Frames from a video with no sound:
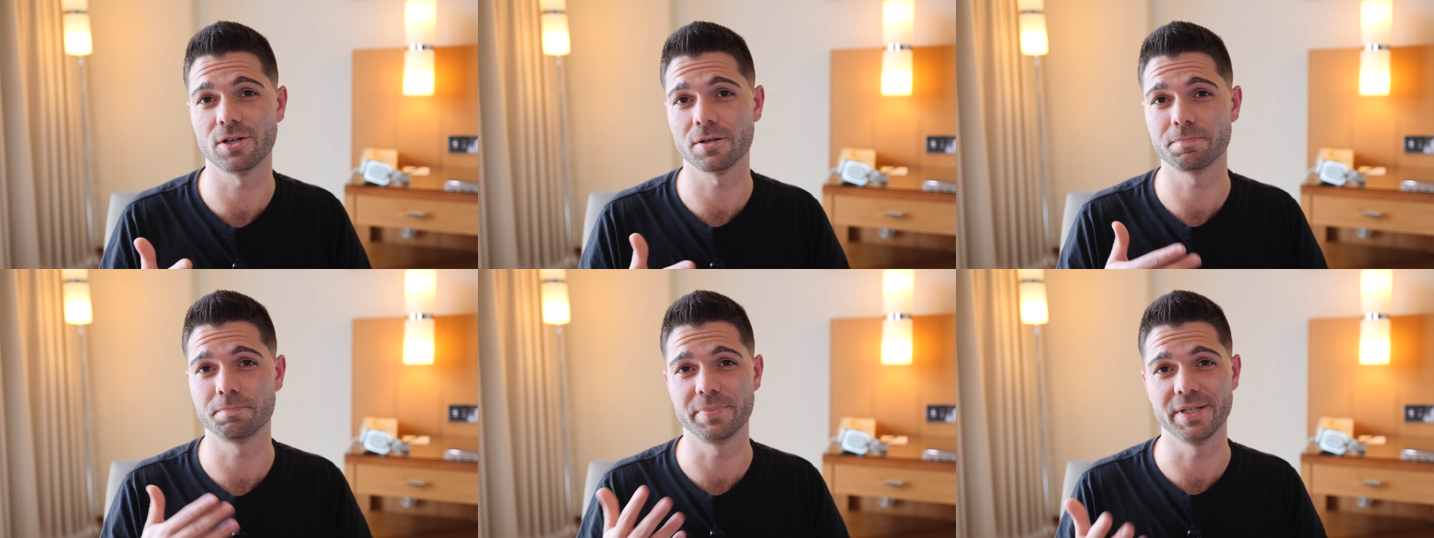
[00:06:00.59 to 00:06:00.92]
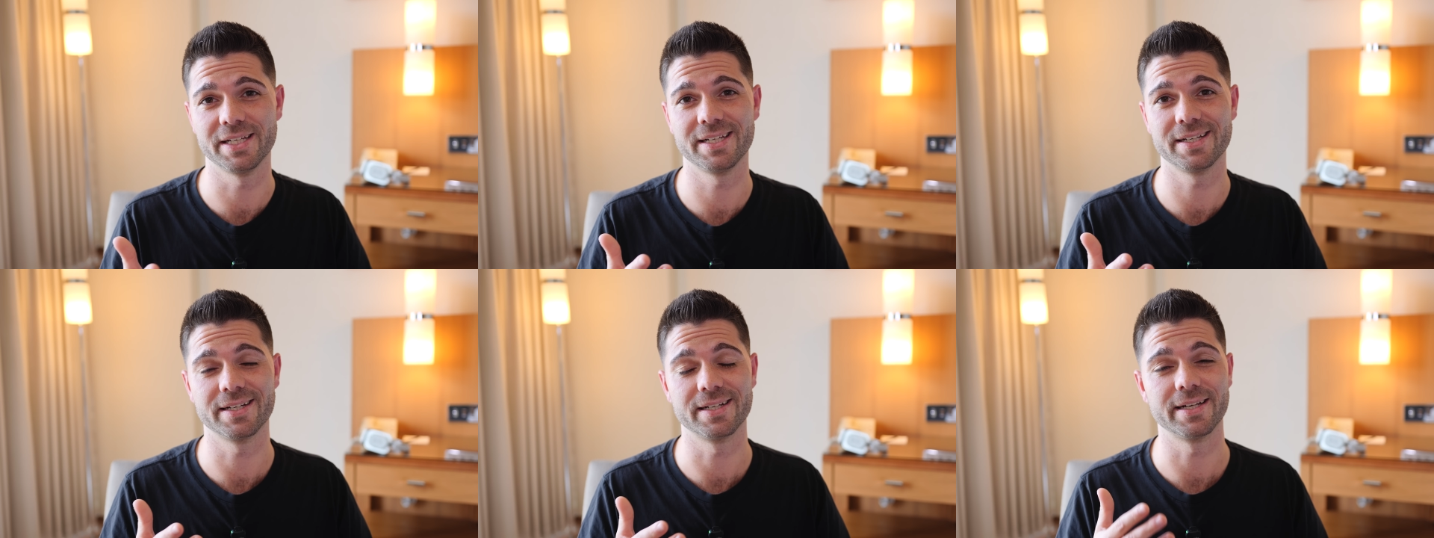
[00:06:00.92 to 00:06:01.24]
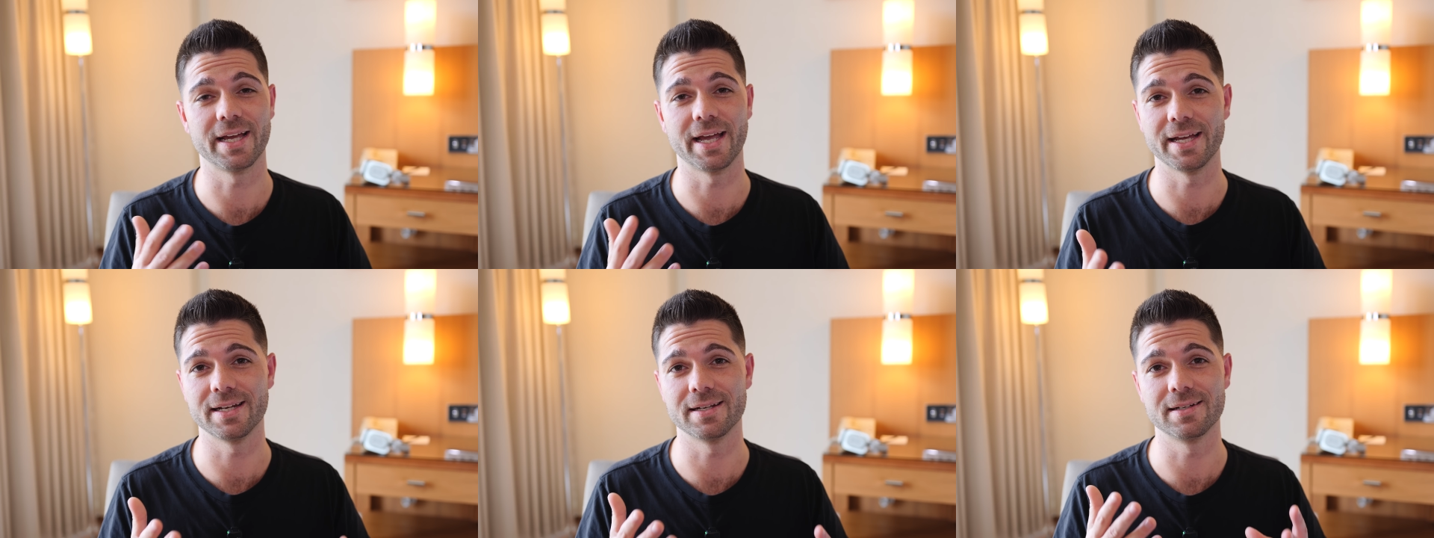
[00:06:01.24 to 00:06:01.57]
not be
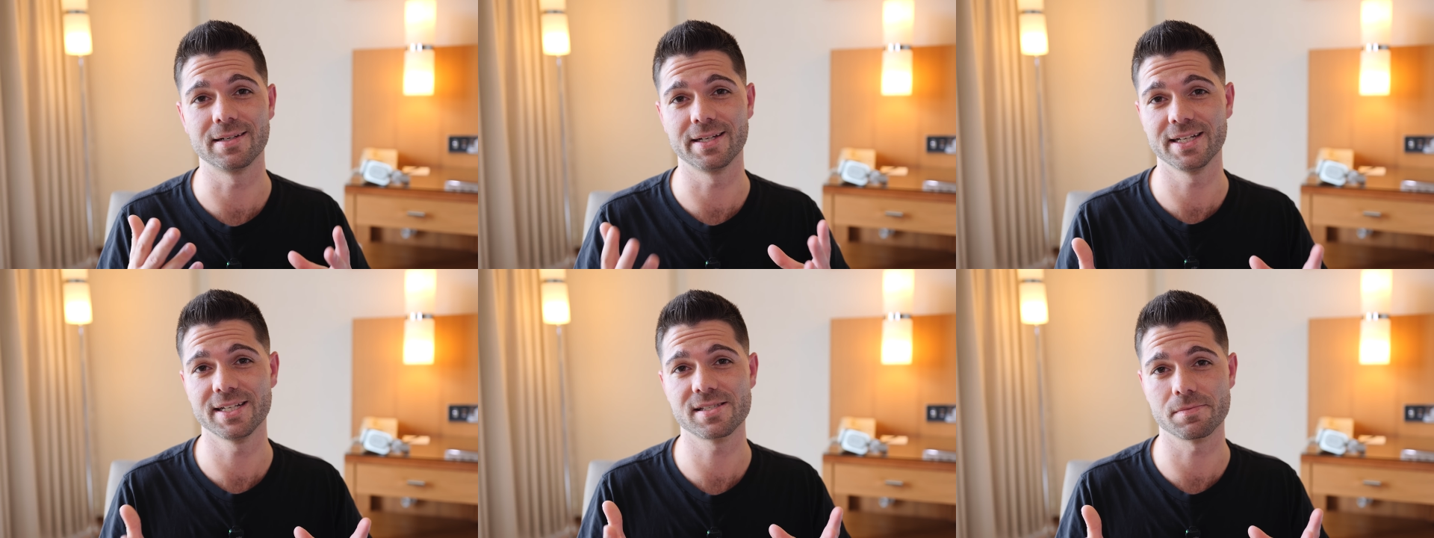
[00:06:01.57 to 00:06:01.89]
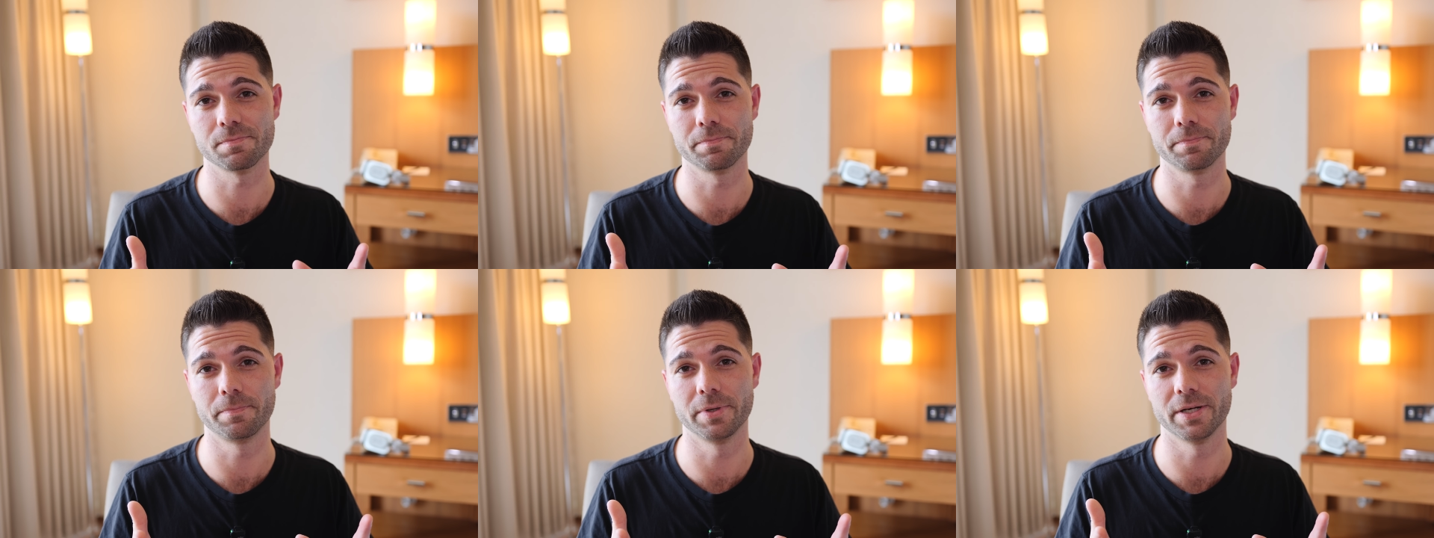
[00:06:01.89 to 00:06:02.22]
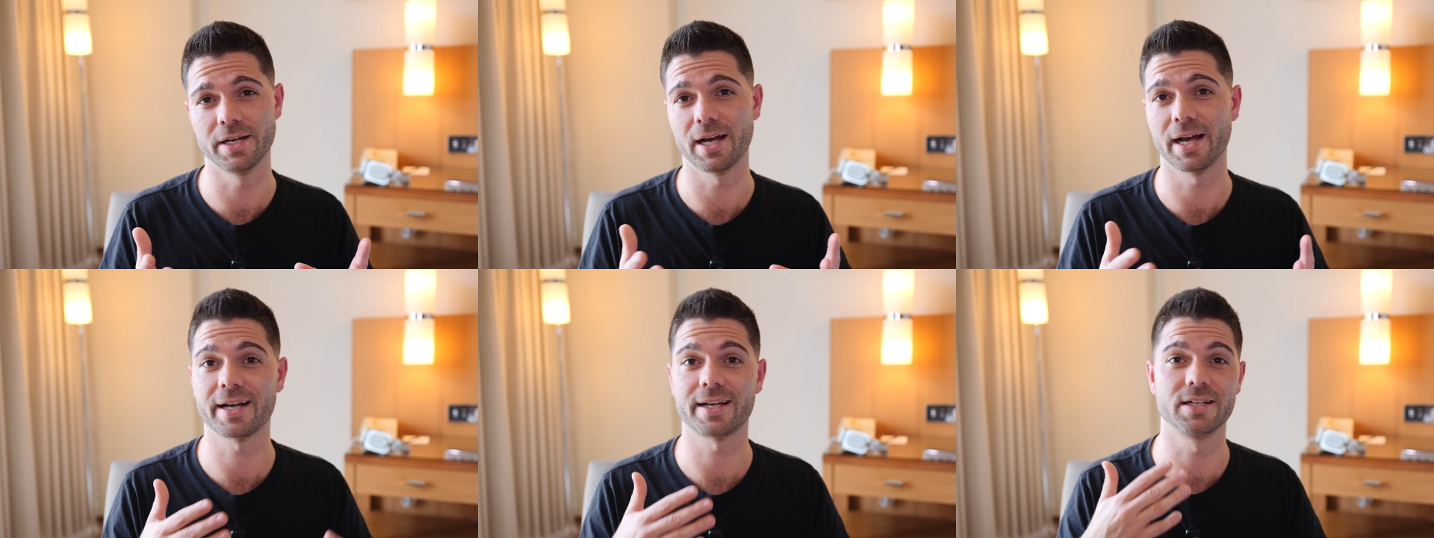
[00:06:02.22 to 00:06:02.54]
an 8 Elite,
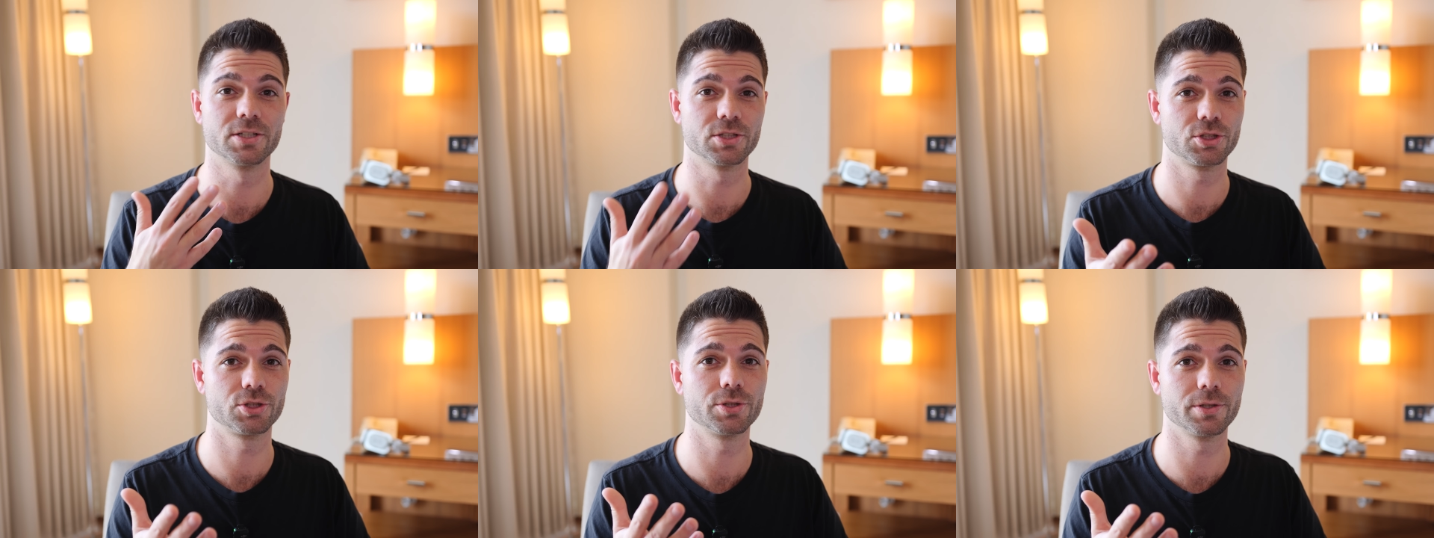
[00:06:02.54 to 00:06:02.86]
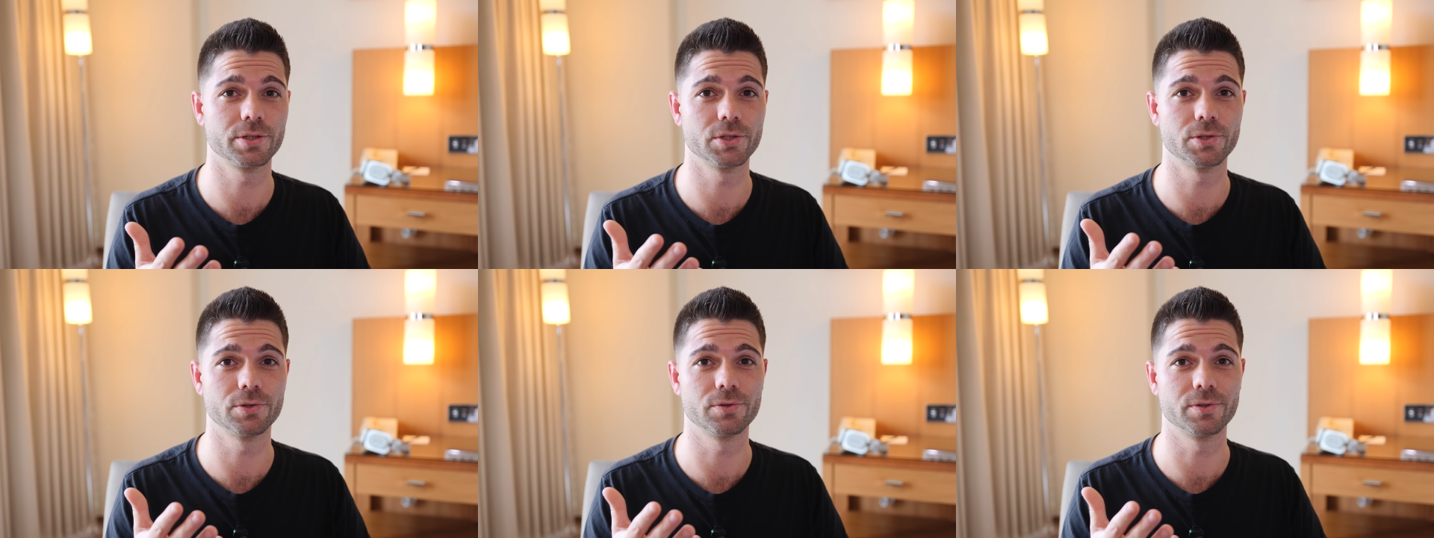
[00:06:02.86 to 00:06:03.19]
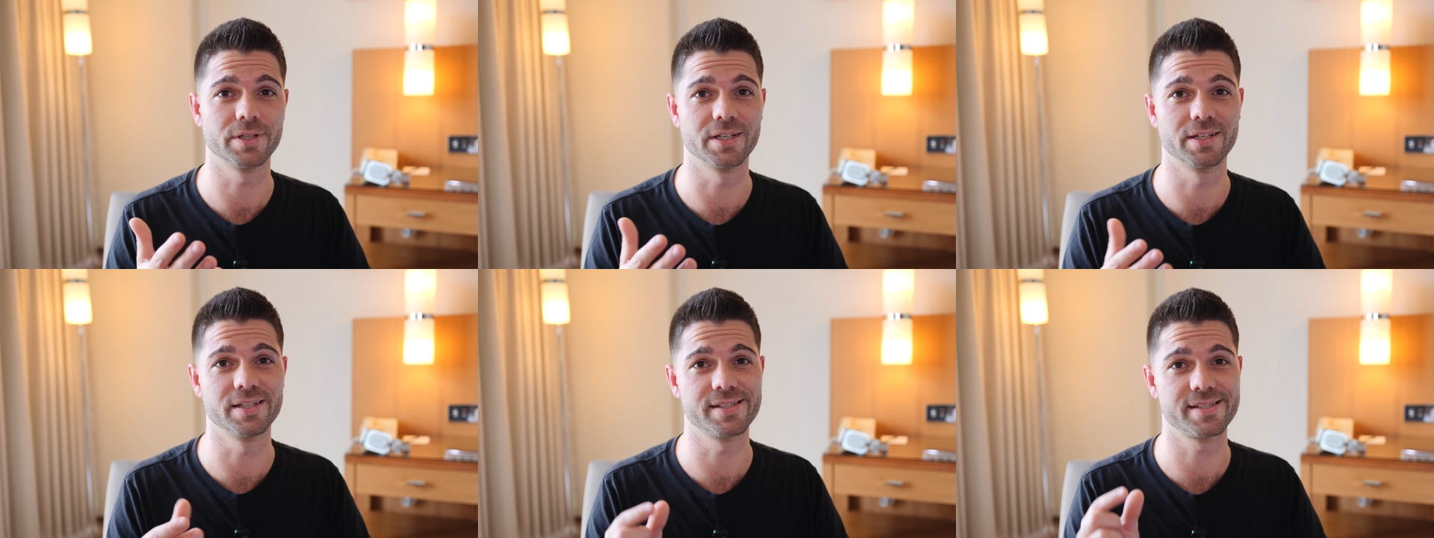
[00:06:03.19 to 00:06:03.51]
but I can assure you
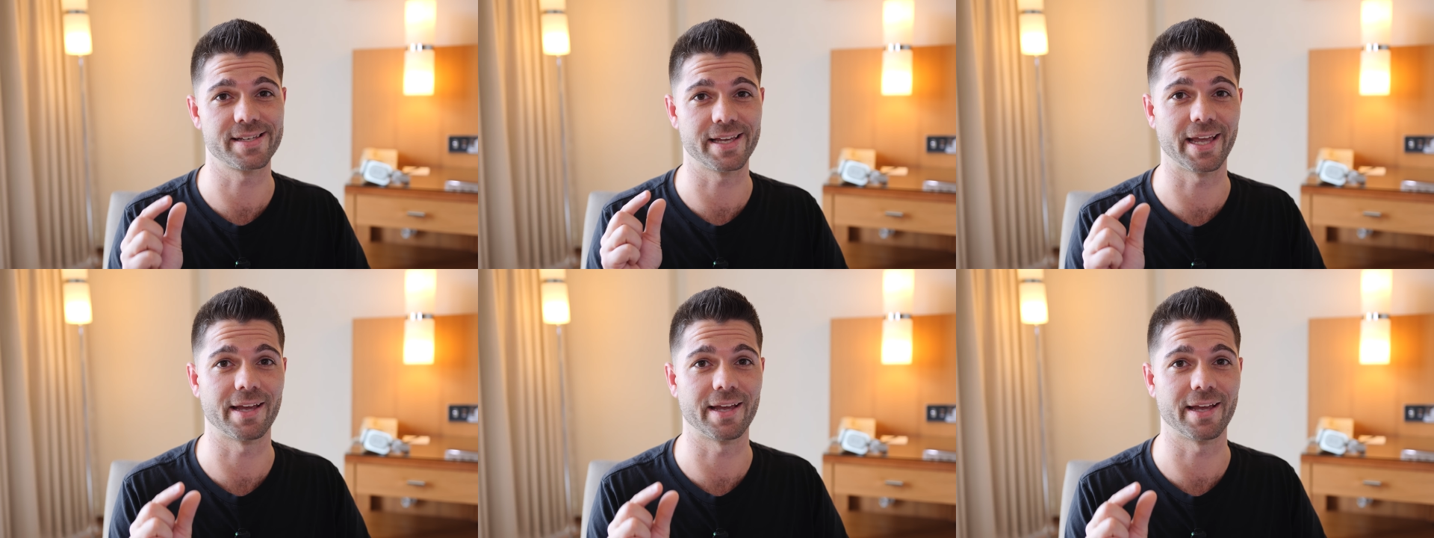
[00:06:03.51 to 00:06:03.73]
it is